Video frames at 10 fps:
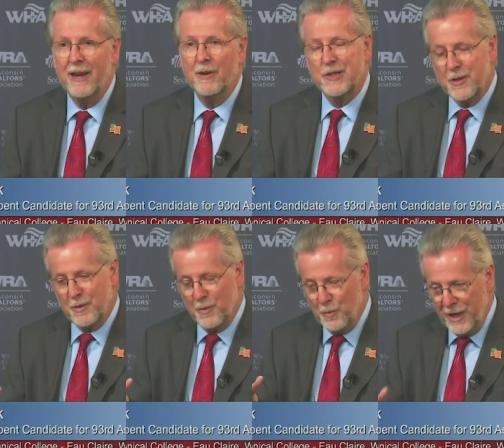And
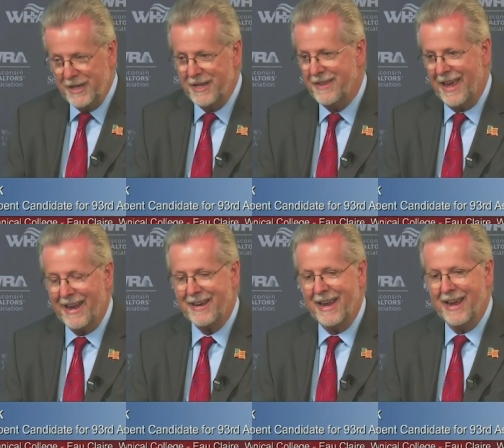so we did
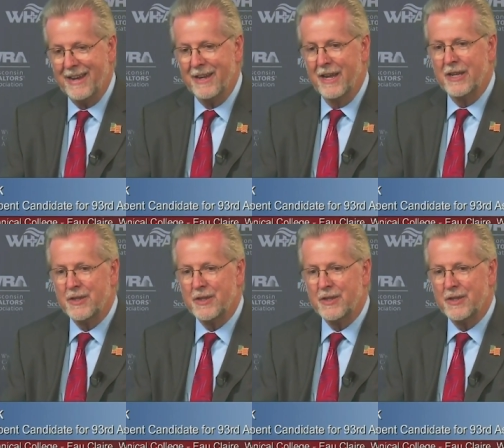that. And